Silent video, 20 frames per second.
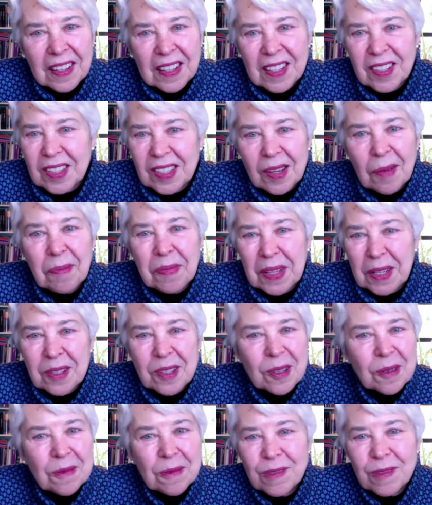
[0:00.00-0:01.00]
is something
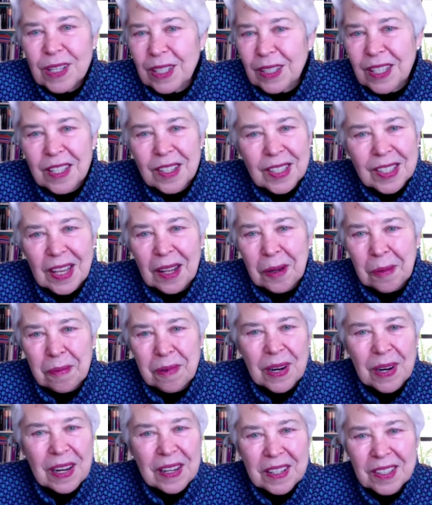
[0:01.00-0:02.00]
to really
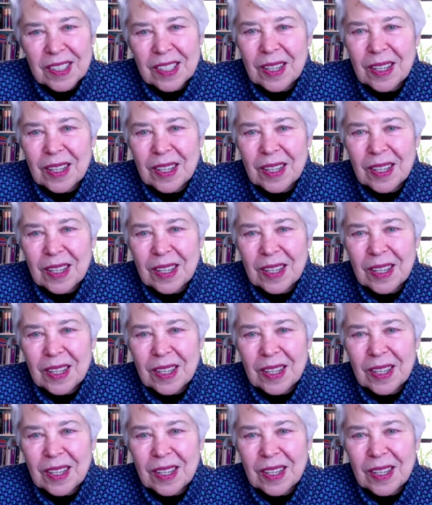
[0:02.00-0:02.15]
celebrate.